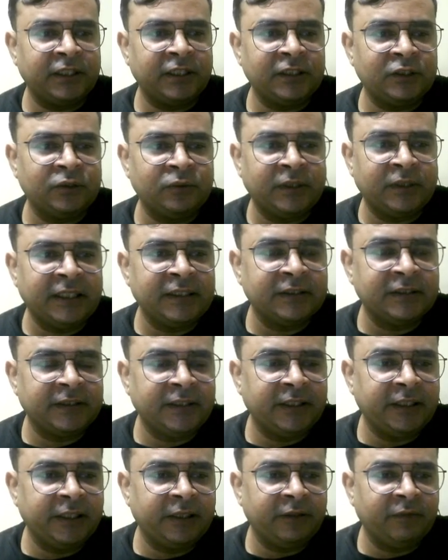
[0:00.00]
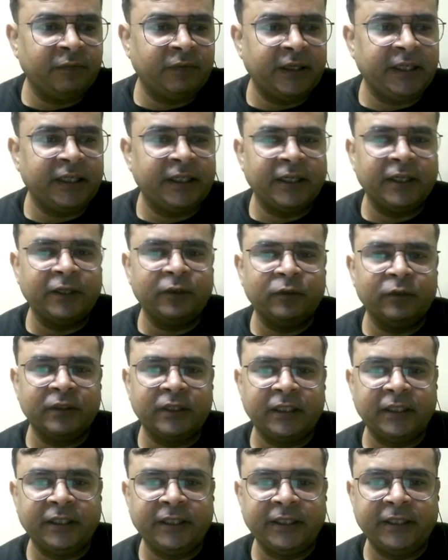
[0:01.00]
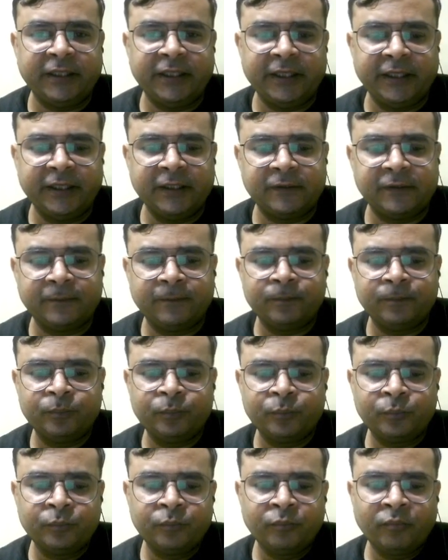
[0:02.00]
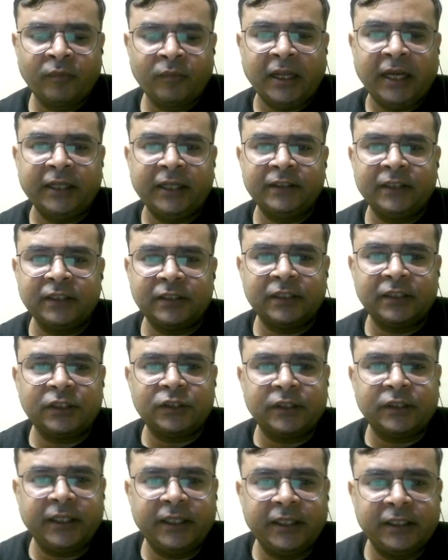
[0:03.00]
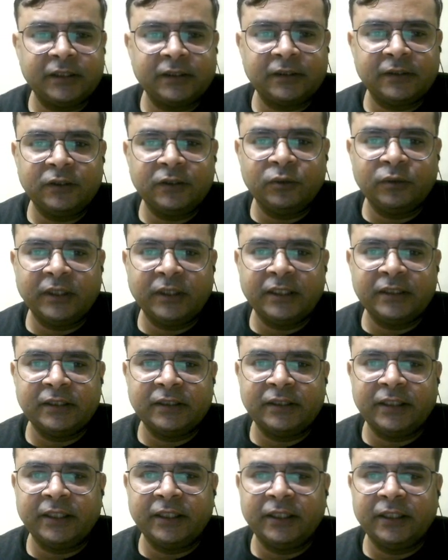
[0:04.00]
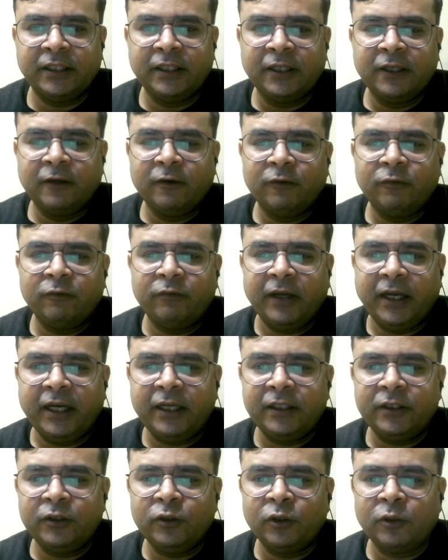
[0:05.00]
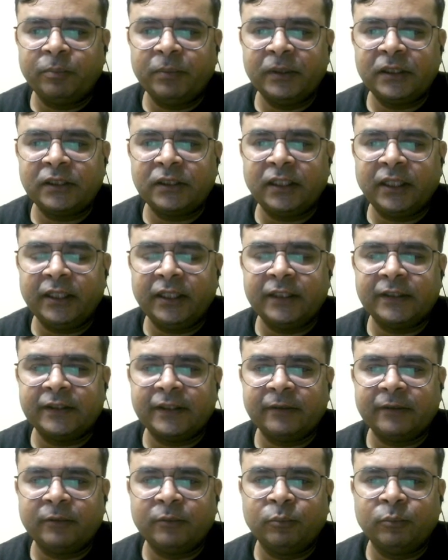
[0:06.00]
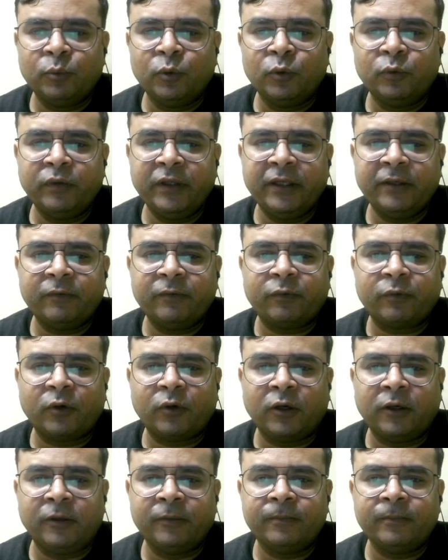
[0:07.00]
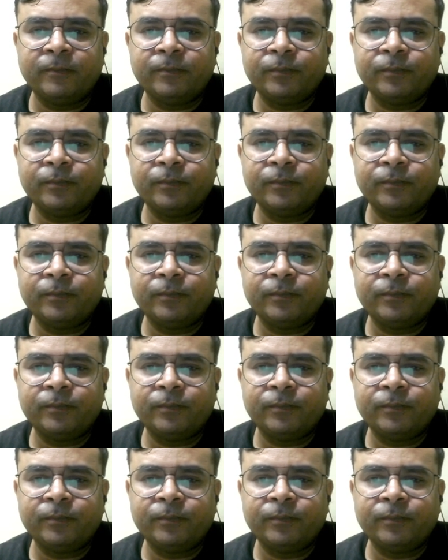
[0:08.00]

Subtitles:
you can say, if I tell you in the details, at this stage you can say, when your piston is moving from